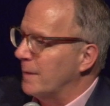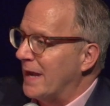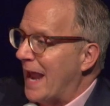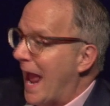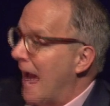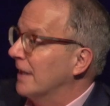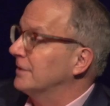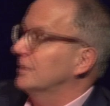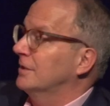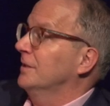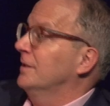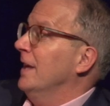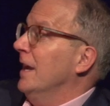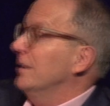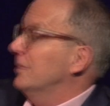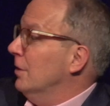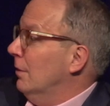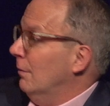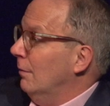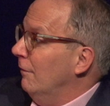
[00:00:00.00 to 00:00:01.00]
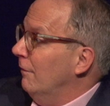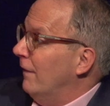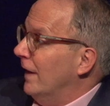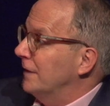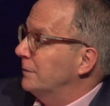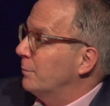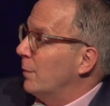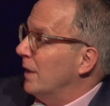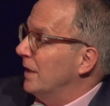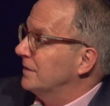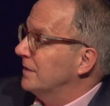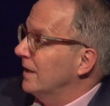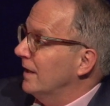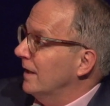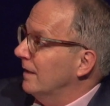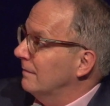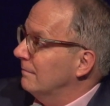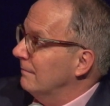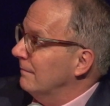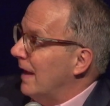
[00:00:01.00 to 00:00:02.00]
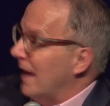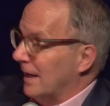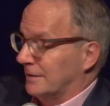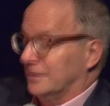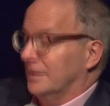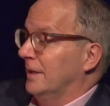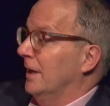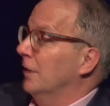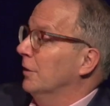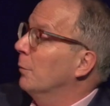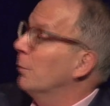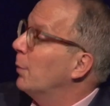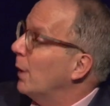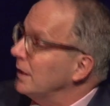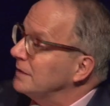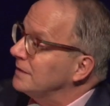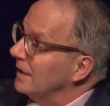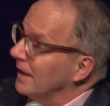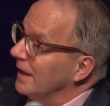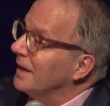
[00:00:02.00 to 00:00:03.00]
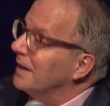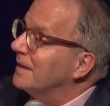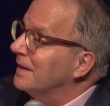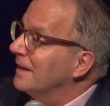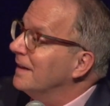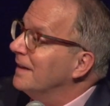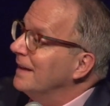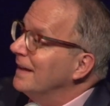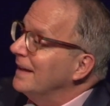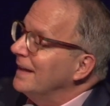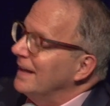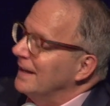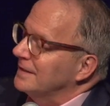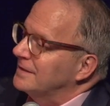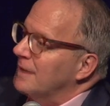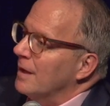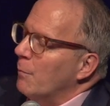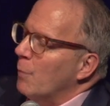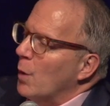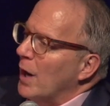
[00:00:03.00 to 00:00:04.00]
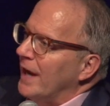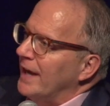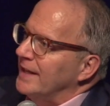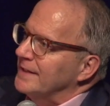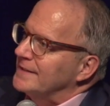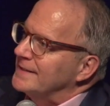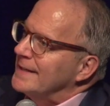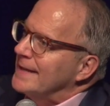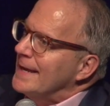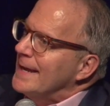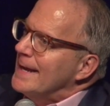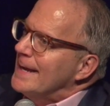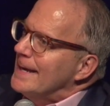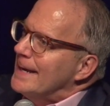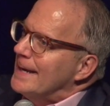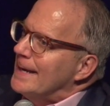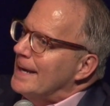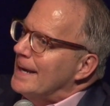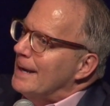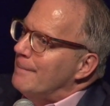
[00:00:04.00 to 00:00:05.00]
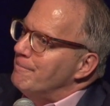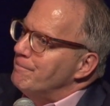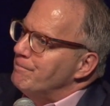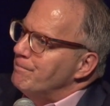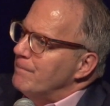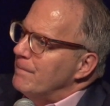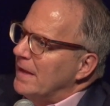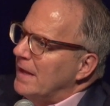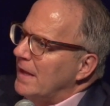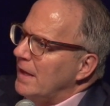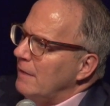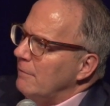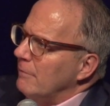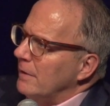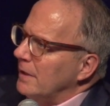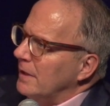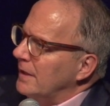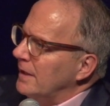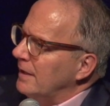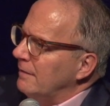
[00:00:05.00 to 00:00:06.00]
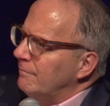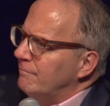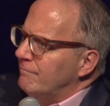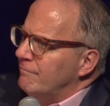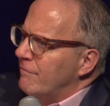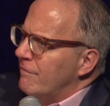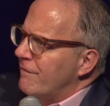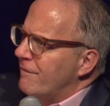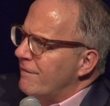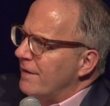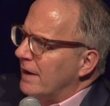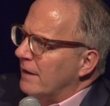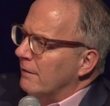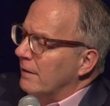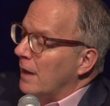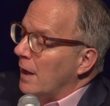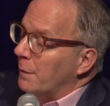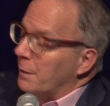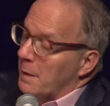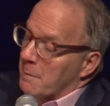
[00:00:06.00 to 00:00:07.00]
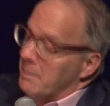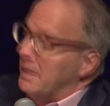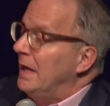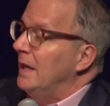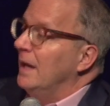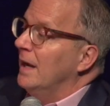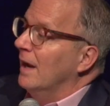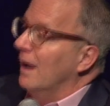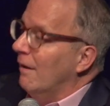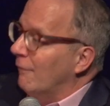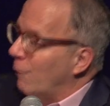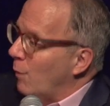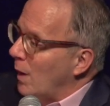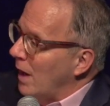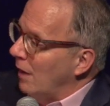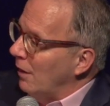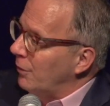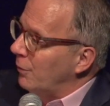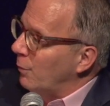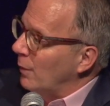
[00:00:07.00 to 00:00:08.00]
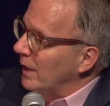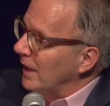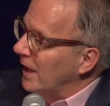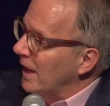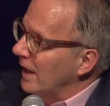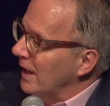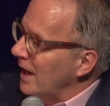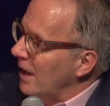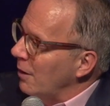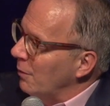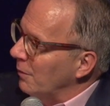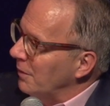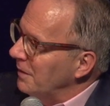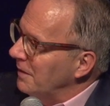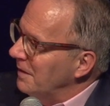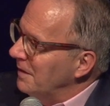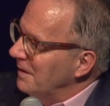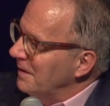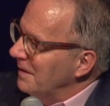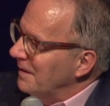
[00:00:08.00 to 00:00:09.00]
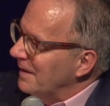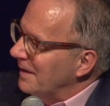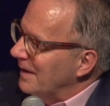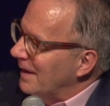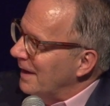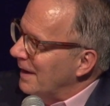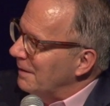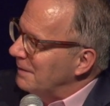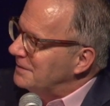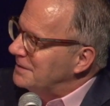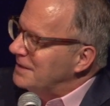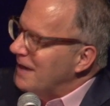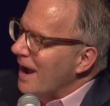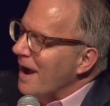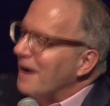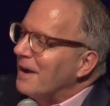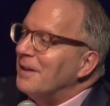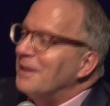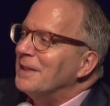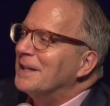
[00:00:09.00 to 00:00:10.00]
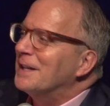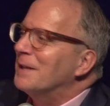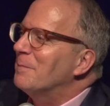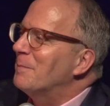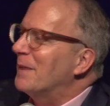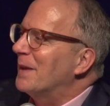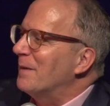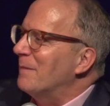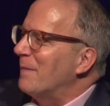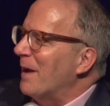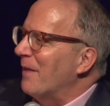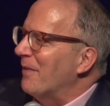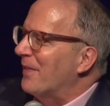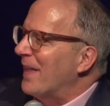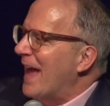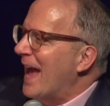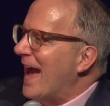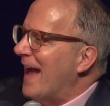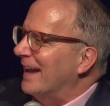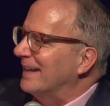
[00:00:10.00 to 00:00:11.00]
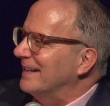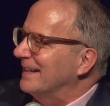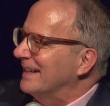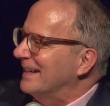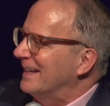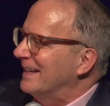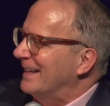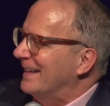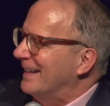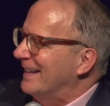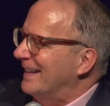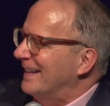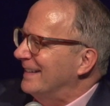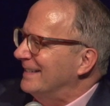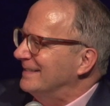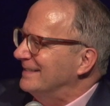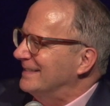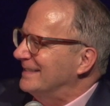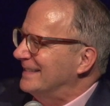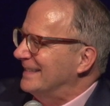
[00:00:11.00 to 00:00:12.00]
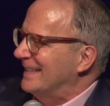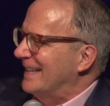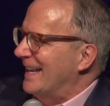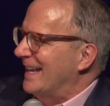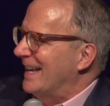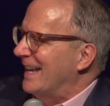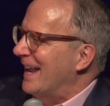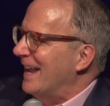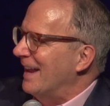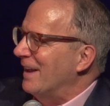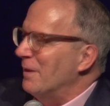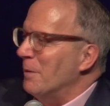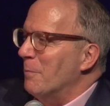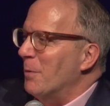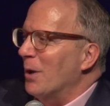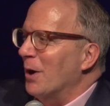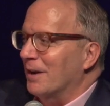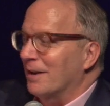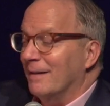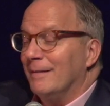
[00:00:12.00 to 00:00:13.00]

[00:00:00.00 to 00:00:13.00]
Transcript: accidental vice president, accidental president in some ways. He really figured out the meaning of wealth when he got out. Talk a little bit about that in the book.